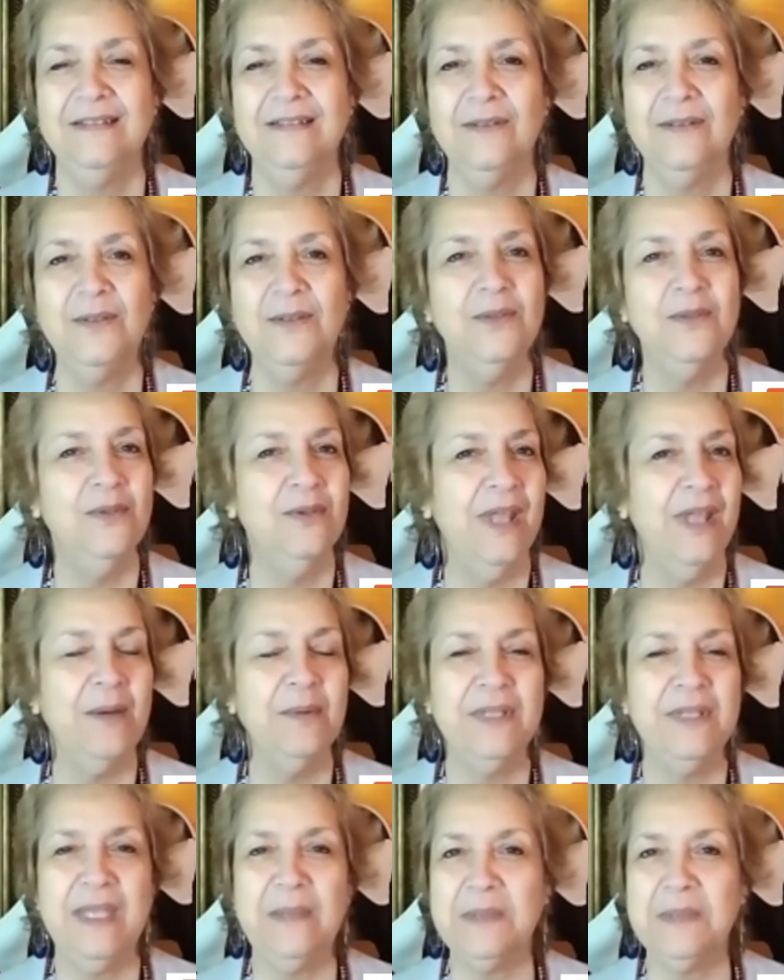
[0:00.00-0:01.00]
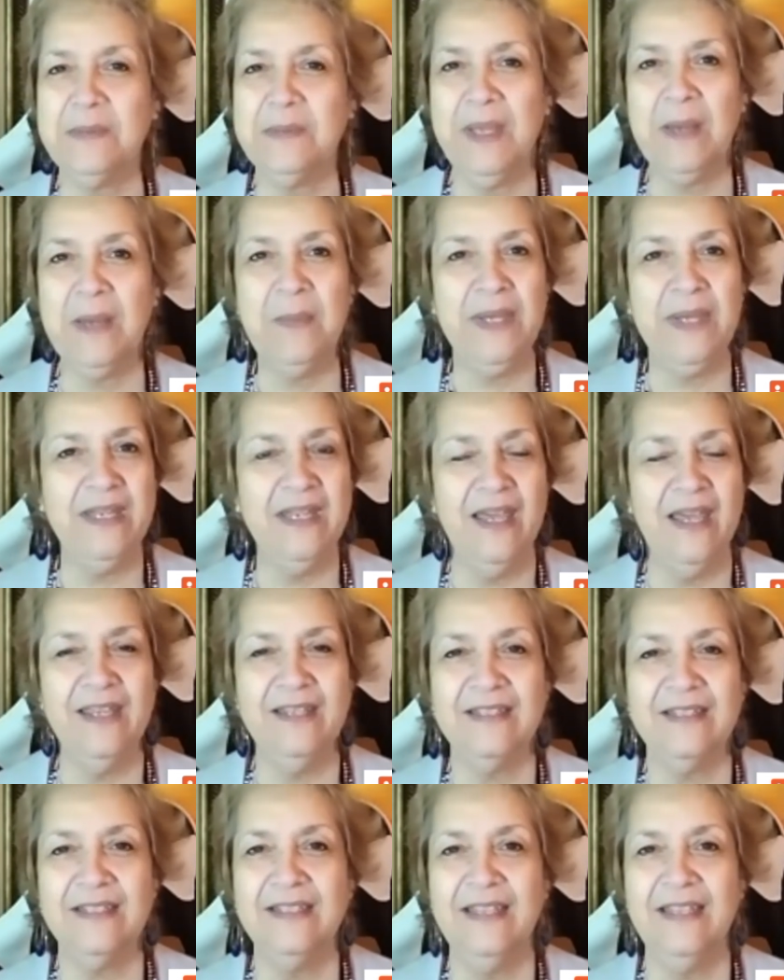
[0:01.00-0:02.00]
Oh, that one keeps me up at
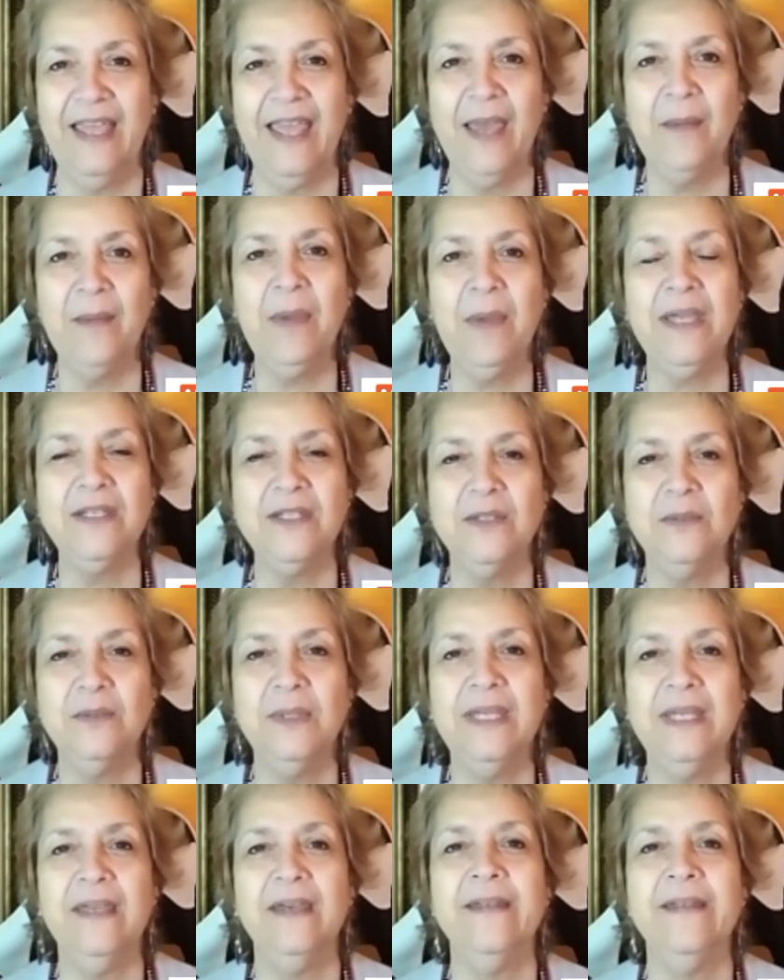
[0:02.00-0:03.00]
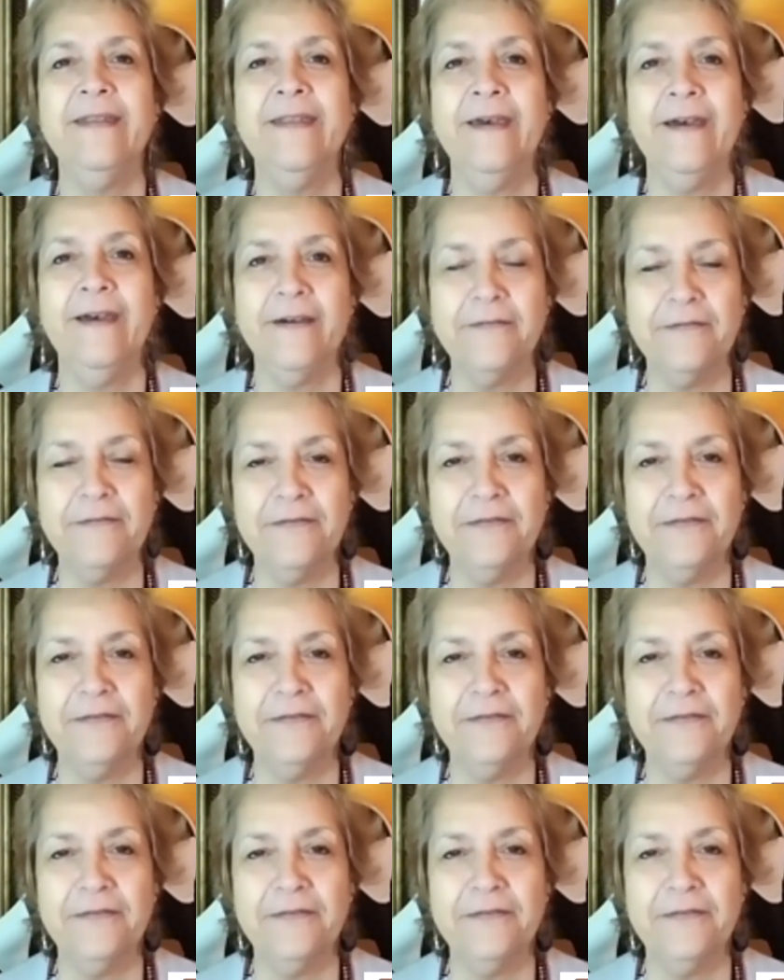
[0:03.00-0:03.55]
night. Am I doing enough?